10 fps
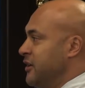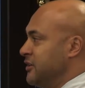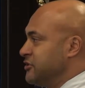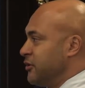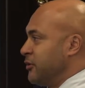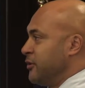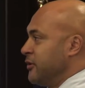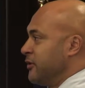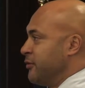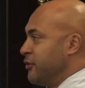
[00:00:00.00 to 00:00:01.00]
And so
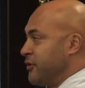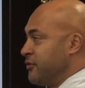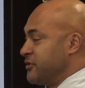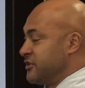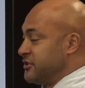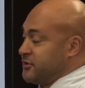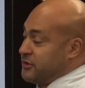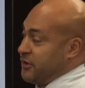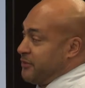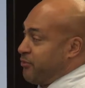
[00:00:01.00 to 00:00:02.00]
Ability 360 was a
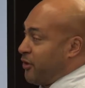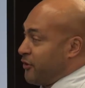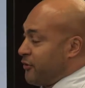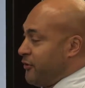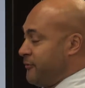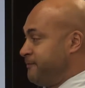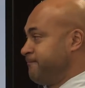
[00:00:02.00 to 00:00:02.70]
great partner